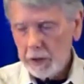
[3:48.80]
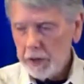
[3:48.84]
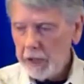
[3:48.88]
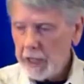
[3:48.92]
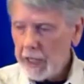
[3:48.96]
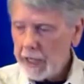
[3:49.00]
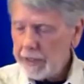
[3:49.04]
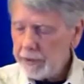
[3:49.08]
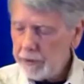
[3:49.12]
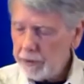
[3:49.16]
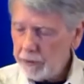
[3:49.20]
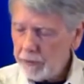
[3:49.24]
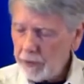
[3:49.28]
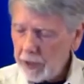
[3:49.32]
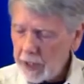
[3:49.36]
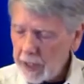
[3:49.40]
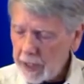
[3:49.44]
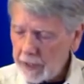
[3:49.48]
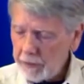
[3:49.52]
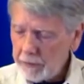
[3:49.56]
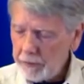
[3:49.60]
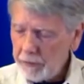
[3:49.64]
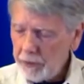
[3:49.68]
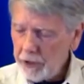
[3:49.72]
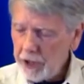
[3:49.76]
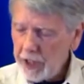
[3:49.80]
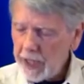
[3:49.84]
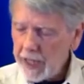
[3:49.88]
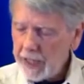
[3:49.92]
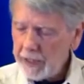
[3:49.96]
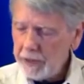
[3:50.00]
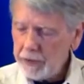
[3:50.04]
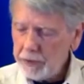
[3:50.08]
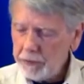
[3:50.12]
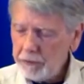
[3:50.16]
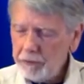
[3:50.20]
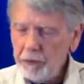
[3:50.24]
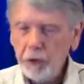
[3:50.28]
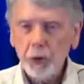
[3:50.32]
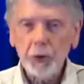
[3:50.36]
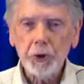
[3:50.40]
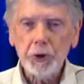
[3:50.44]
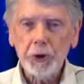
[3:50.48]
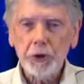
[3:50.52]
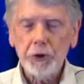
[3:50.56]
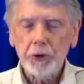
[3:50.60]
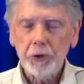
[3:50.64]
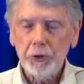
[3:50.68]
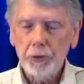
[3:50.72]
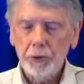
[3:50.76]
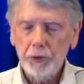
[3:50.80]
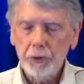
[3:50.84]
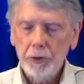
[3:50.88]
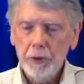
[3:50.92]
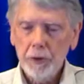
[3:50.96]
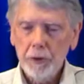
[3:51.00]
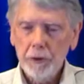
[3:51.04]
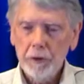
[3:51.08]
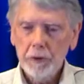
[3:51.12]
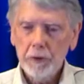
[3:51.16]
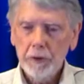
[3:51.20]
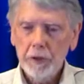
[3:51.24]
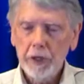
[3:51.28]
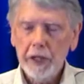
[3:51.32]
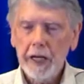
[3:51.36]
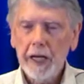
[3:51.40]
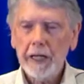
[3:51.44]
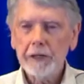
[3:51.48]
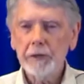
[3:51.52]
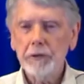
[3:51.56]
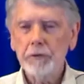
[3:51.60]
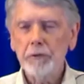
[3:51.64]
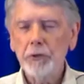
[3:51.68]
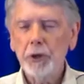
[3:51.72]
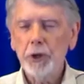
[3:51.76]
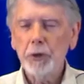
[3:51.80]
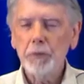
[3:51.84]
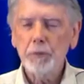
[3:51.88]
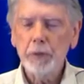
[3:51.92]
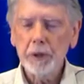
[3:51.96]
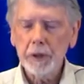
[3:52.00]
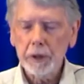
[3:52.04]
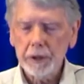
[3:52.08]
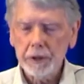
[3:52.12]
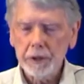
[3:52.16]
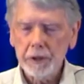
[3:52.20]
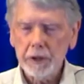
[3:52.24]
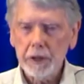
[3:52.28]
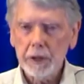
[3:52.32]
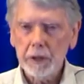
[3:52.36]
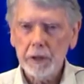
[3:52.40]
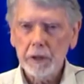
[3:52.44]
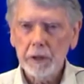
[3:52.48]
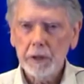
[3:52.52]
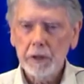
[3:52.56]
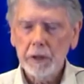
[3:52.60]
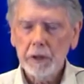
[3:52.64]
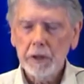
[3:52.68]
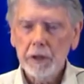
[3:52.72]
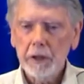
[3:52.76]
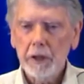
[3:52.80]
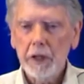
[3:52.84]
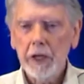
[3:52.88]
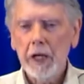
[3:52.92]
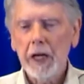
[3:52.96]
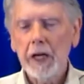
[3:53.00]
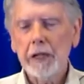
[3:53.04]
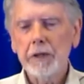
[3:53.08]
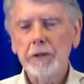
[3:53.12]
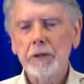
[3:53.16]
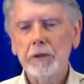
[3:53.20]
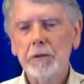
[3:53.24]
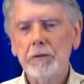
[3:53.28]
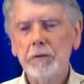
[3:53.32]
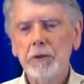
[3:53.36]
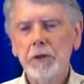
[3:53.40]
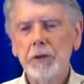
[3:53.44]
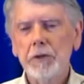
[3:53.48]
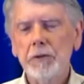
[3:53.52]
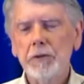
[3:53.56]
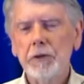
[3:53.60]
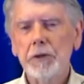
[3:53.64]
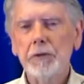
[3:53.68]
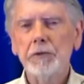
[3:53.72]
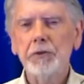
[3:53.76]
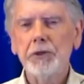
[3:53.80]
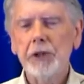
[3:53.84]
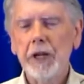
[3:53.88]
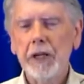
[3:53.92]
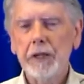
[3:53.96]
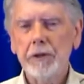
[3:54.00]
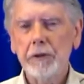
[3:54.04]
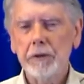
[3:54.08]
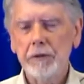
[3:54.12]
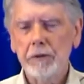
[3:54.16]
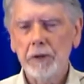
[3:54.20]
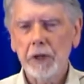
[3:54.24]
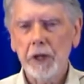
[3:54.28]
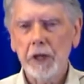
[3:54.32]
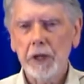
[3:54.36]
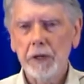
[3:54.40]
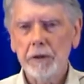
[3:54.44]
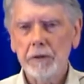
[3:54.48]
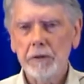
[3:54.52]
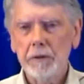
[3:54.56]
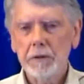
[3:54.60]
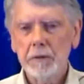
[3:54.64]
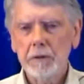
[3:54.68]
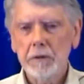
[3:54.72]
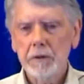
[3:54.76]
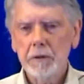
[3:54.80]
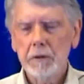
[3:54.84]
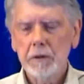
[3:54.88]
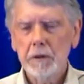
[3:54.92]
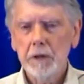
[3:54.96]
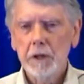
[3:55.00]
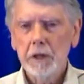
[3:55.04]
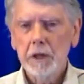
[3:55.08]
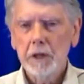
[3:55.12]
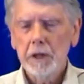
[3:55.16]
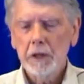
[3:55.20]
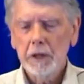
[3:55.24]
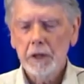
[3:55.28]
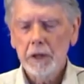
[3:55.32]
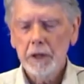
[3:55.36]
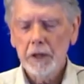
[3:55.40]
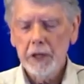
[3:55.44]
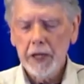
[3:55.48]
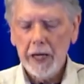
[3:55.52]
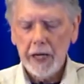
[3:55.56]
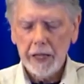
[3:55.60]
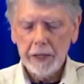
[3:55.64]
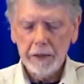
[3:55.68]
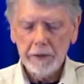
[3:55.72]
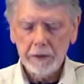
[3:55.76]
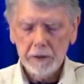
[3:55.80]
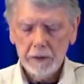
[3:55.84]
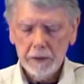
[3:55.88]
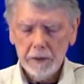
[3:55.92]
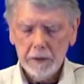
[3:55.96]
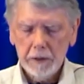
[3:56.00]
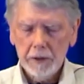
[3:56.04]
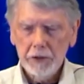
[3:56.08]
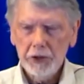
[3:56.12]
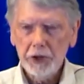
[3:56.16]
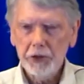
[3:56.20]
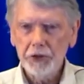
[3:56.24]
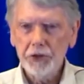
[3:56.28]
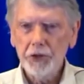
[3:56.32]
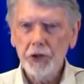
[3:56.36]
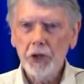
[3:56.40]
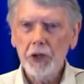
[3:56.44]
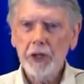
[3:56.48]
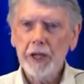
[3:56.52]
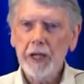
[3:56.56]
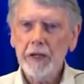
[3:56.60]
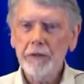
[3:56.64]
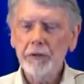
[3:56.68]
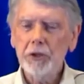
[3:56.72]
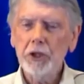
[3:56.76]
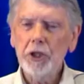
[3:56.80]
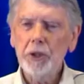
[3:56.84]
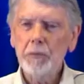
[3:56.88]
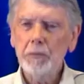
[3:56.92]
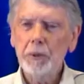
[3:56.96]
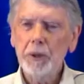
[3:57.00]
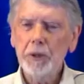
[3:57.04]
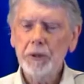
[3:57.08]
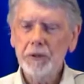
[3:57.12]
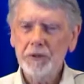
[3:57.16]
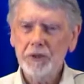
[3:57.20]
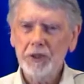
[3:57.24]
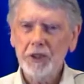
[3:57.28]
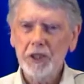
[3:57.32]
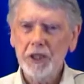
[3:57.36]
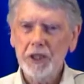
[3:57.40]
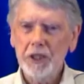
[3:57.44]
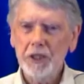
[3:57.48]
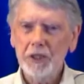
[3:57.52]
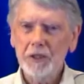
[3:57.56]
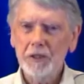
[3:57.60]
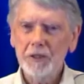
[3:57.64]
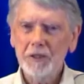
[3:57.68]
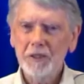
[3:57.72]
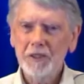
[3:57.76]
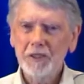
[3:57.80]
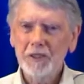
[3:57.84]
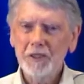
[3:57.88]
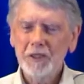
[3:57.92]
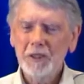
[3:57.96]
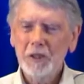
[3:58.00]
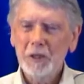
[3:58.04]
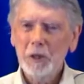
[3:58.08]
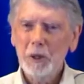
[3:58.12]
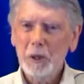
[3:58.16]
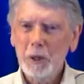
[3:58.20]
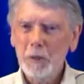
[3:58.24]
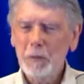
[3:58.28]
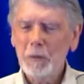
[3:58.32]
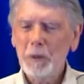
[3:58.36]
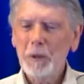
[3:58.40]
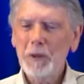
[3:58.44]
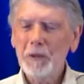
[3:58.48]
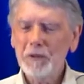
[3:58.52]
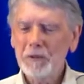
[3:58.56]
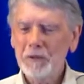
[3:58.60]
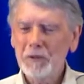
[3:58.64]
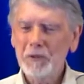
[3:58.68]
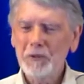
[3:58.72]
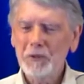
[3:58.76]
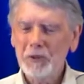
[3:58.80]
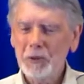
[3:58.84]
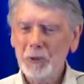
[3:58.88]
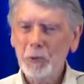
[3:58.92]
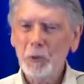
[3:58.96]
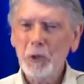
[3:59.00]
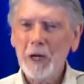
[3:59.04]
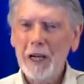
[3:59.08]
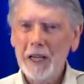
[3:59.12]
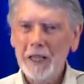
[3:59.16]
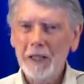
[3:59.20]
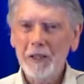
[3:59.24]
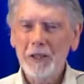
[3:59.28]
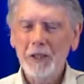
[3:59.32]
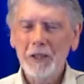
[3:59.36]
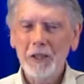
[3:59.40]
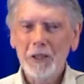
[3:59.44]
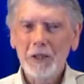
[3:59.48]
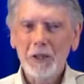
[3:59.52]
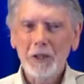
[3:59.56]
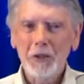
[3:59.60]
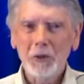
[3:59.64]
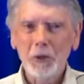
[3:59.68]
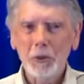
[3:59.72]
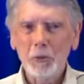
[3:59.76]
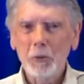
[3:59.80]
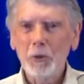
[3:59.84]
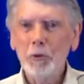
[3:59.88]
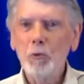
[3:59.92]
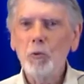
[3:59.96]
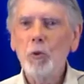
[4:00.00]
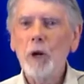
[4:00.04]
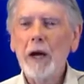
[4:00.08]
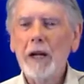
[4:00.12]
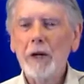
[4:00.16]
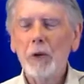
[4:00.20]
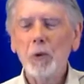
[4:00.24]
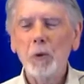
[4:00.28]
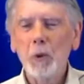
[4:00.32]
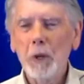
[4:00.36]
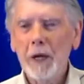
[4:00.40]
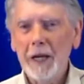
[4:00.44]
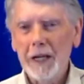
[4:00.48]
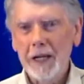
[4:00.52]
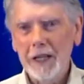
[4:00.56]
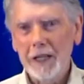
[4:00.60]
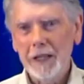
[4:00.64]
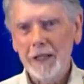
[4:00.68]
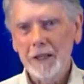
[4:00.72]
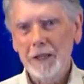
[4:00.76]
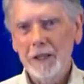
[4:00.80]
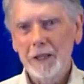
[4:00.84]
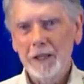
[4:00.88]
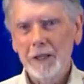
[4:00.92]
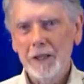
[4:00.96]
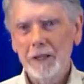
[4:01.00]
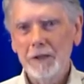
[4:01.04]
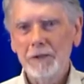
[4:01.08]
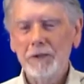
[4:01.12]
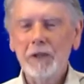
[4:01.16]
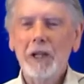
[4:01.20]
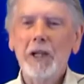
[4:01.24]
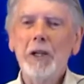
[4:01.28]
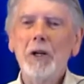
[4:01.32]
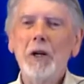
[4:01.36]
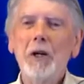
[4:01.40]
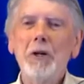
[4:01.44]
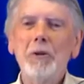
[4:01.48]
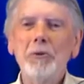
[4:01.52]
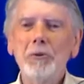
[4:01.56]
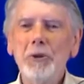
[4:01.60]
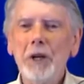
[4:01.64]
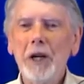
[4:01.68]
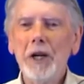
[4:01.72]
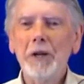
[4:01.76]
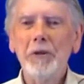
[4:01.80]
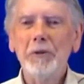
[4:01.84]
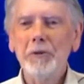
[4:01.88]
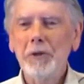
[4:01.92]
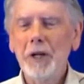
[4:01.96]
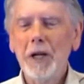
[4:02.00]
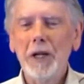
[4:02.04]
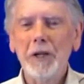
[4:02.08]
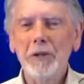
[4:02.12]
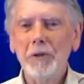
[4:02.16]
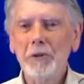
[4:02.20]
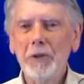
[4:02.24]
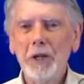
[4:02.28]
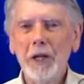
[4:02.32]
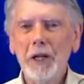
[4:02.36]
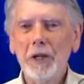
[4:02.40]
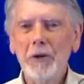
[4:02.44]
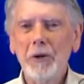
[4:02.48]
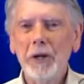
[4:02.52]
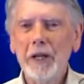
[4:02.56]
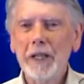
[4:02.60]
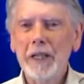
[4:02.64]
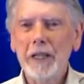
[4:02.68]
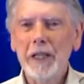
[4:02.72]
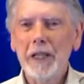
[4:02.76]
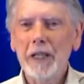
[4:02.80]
The act of love, the act of fortitude, the act of nobility, the act of self-sacrifice, that does not have any person in it. The person's the one that would run away and say, oh no, no, no, I